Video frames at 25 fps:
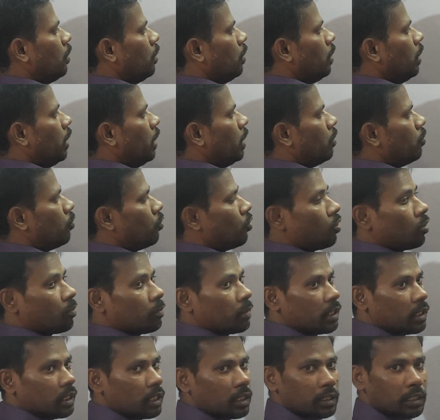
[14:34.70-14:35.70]
Let O
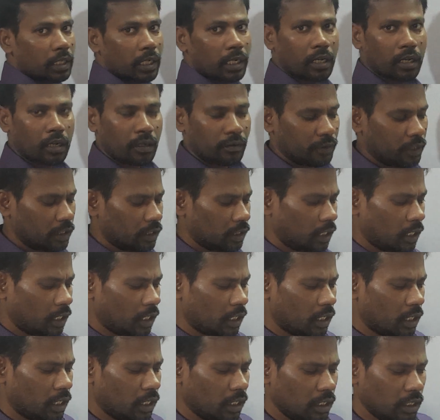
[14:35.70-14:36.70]
be the center of the
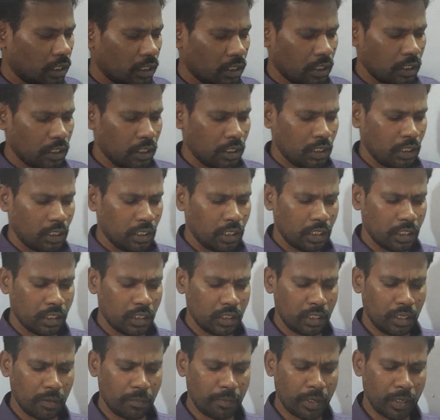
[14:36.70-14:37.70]
circle.
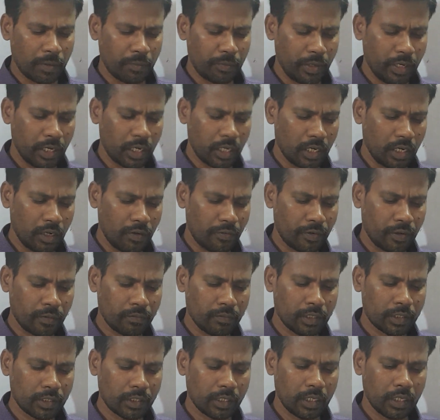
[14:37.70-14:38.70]
The perpendicular from
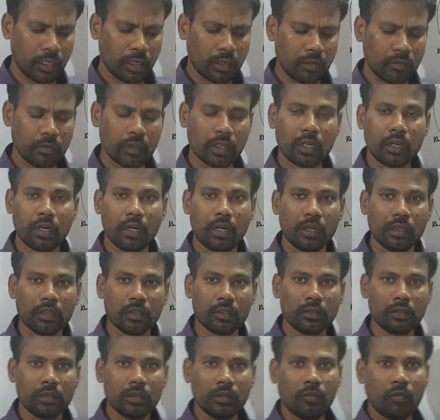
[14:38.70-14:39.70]
the center of the chord.
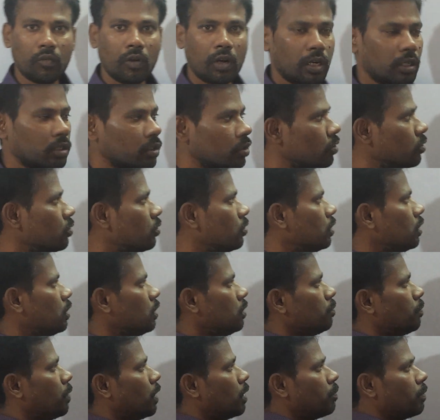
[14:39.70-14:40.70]
What you do
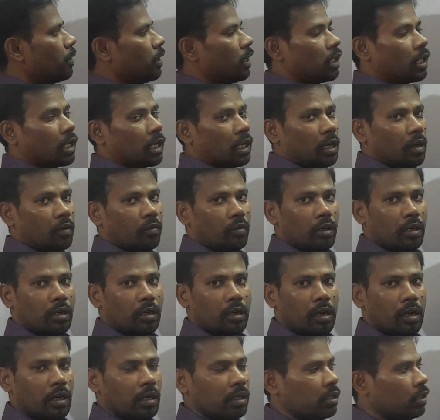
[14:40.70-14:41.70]
is, perpendicular, how will you
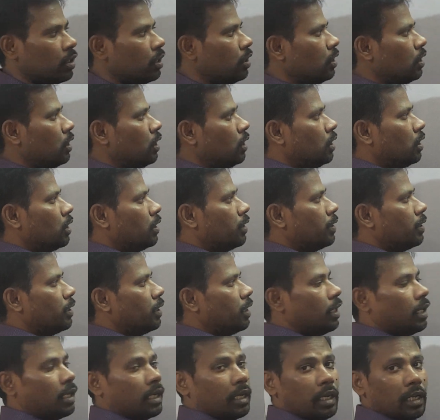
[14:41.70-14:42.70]
draw?
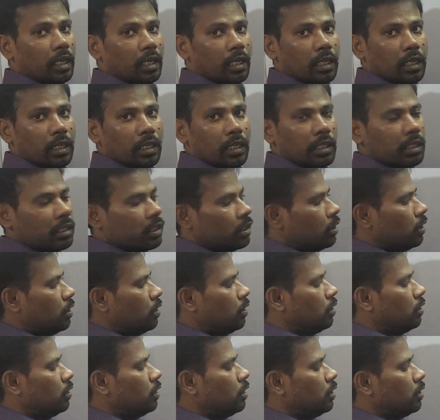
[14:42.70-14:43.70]
Take
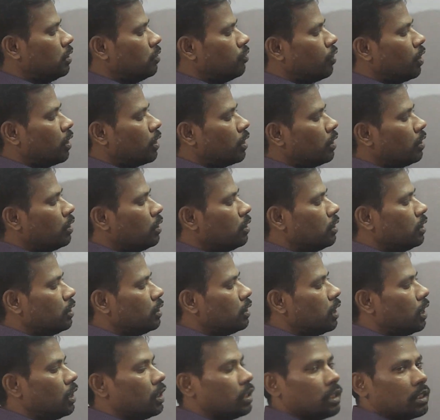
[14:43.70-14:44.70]
this one, this
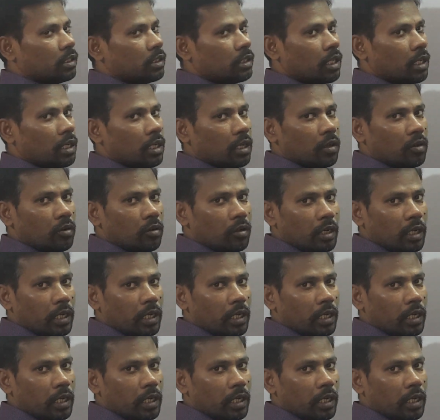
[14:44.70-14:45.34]
length is there, no?